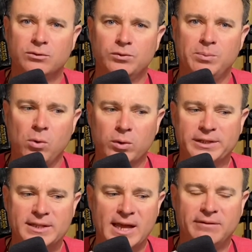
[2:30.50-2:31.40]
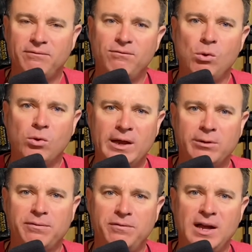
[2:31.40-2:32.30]
reported that four out
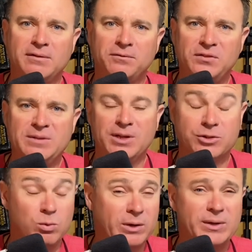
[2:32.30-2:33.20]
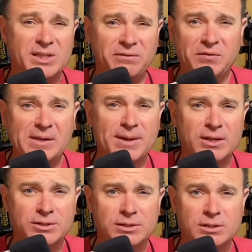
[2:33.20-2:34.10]
of five females, why do I say
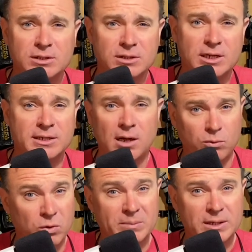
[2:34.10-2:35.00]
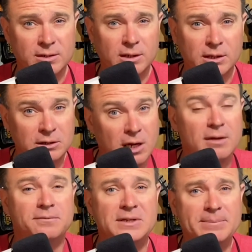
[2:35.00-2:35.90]
females and not women?
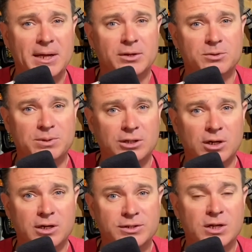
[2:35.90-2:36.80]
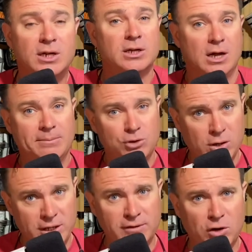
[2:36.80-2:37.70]
Females, because I'm
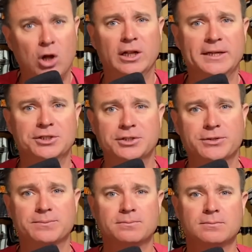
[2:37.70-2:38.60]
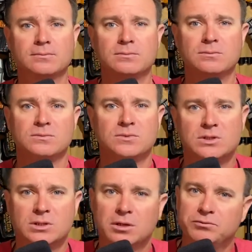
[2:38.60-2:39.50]
talking of all ages,
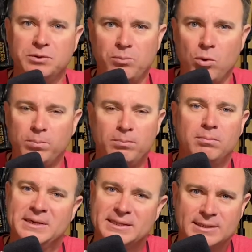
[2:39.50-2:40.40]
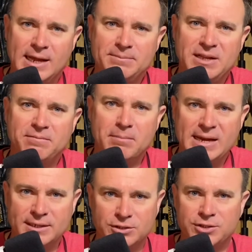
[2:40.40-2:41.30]
report by the time they've made
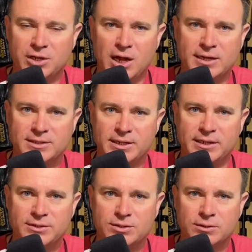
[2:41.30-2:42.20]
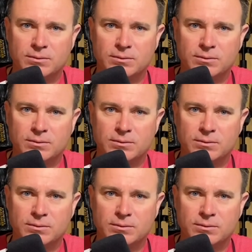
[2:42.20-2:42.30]
it to the United States,